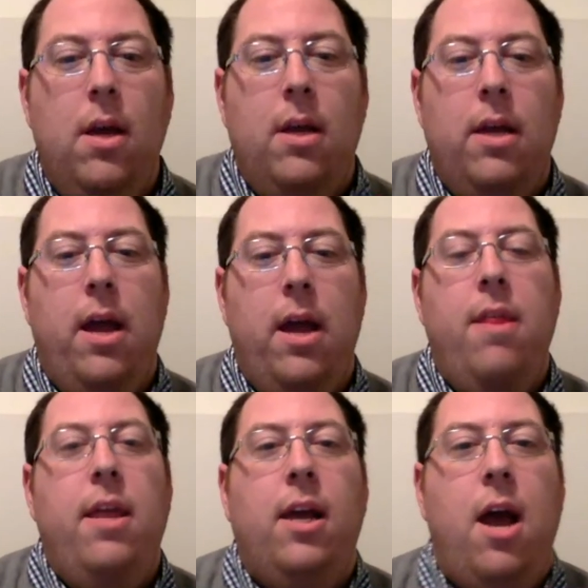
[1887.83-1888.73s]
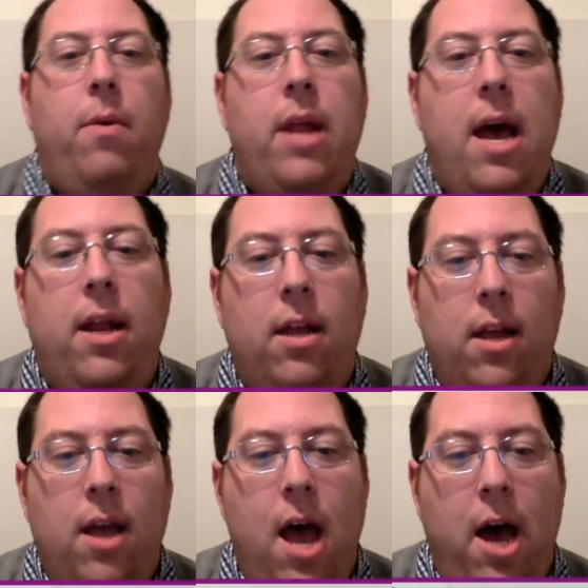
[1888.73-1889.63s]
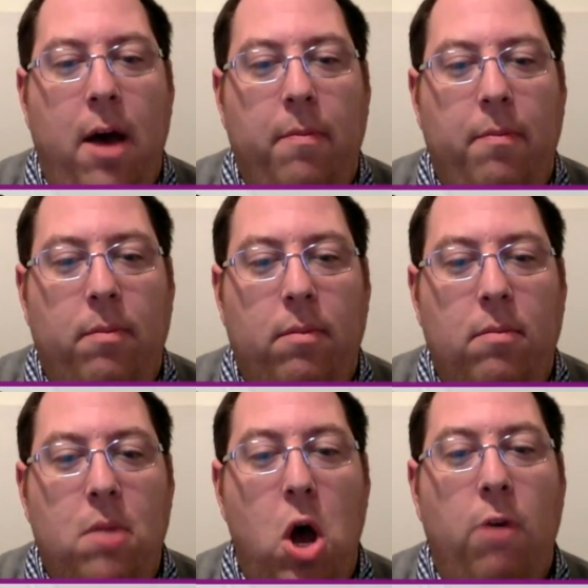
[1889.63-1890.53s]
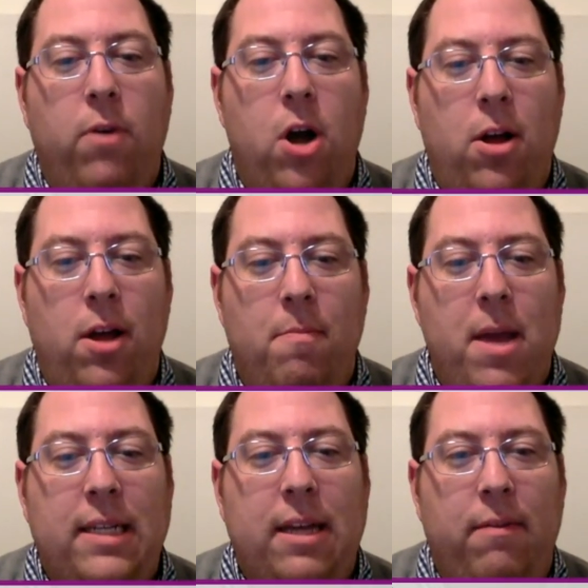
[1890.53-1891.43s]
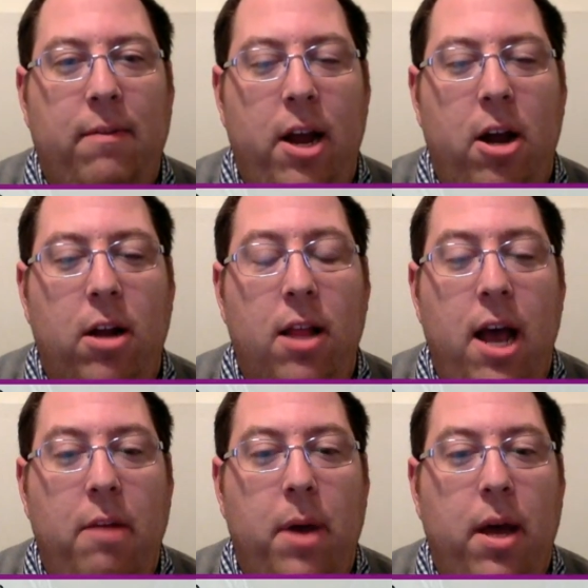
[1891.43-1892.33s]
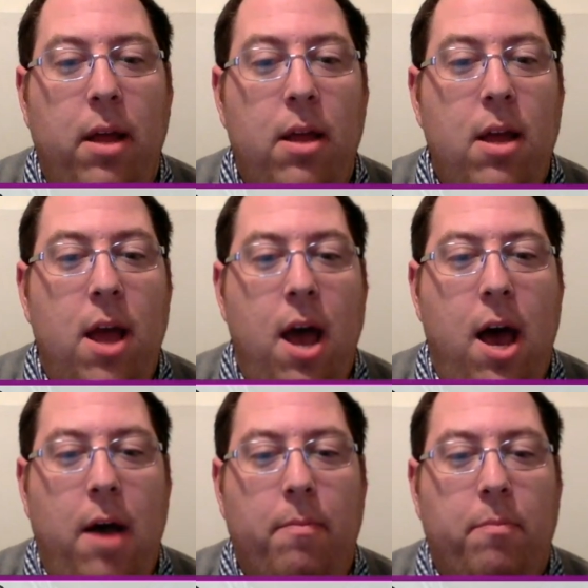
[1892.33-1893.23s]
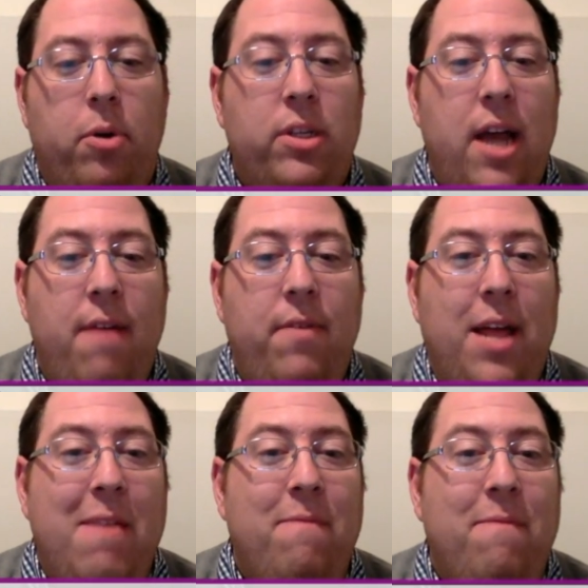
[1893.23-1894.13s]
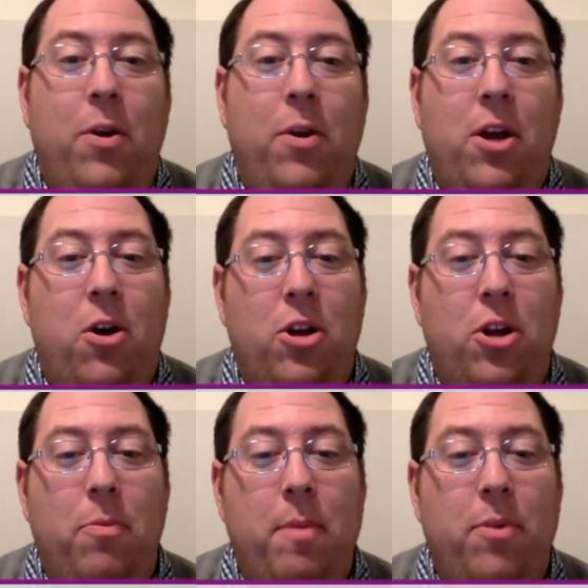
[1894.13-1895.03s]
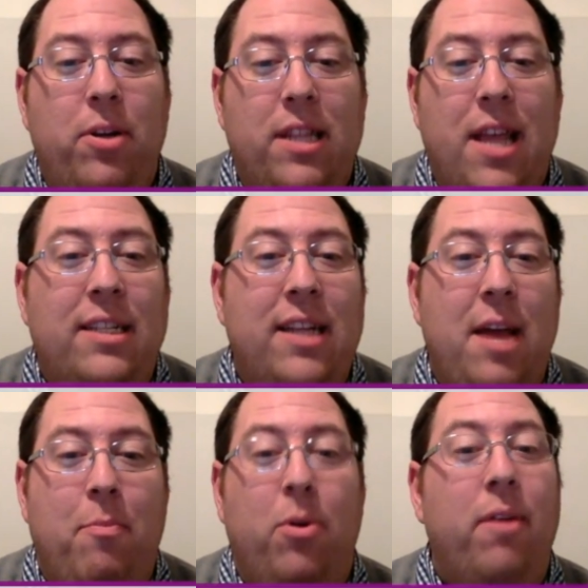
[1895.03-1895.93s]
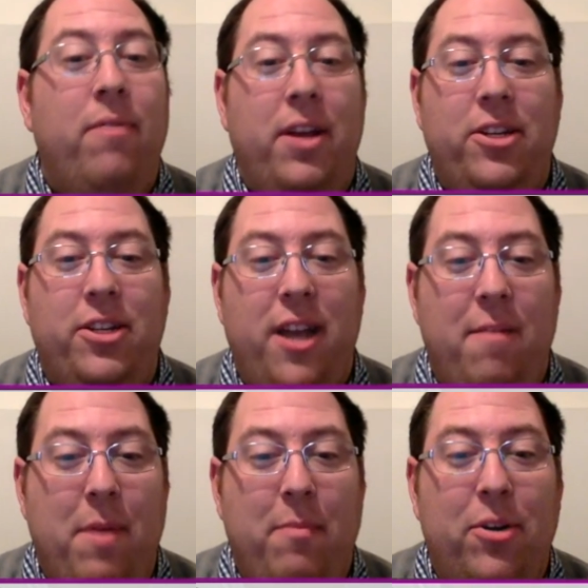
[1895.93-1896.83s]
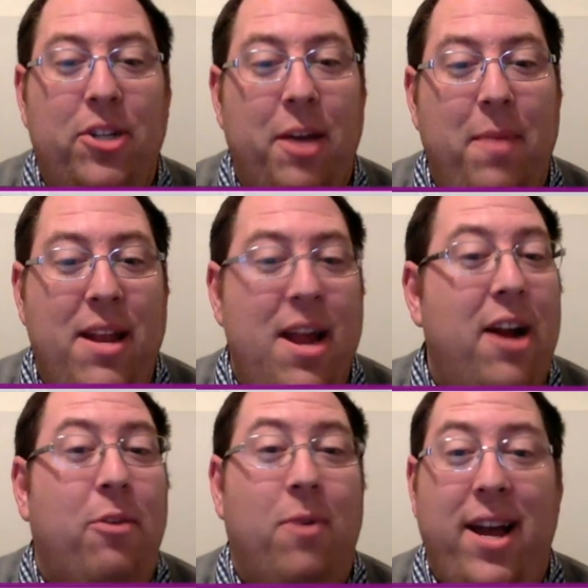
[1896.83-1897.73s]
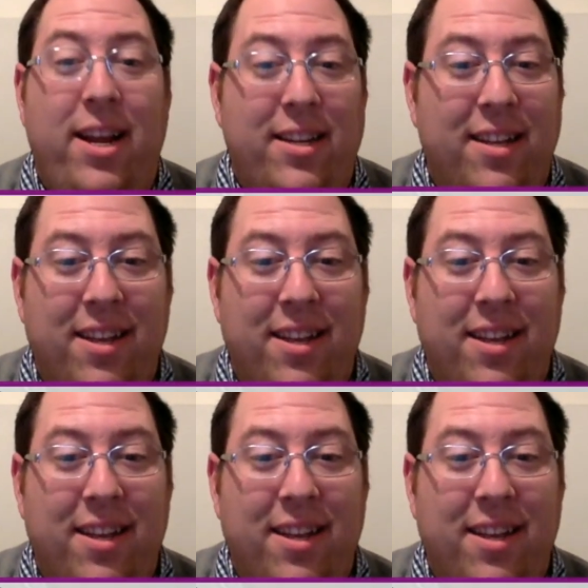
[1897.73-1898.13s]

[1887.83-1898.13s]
Yeah, and I think I would add, overall, it may sound very hardline, but personally, I feel voting on new members, that's a privilege of membership and not a right